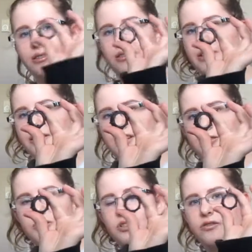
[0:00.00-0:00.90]
This. I
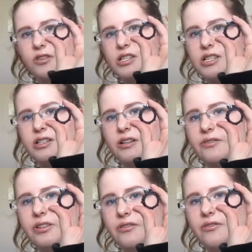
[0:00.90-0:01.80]
was trying to figure this out
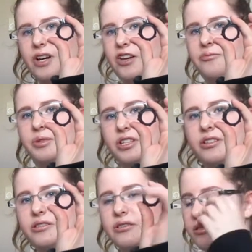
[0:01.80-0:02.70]
for like five
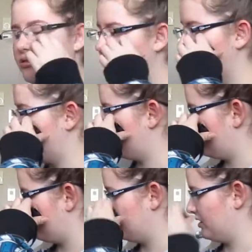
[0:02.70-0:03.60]
minutes.
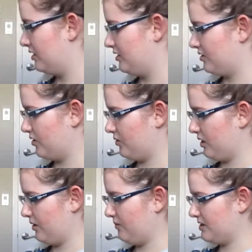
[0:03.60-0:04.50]
So
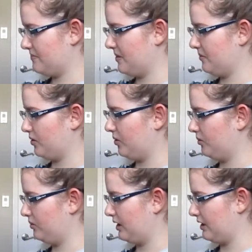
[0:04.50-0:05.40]
I want to be able to
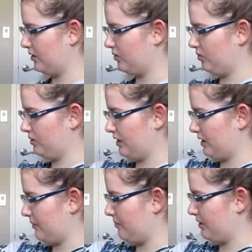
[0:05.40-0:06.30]
hold. I gotta hold on. I
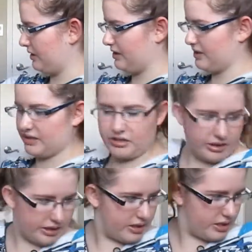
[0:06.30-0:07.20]
gotta put it like this here.
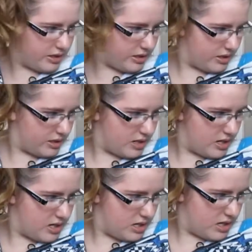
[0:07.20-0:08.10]
I think.
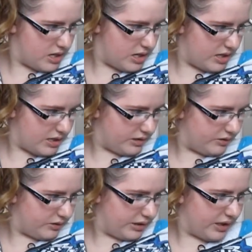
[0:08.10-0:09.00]
Since it's
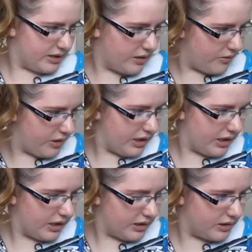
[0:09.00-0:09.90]
a, that's how they
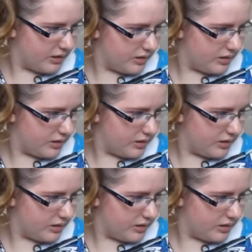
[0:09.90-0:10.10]
had it.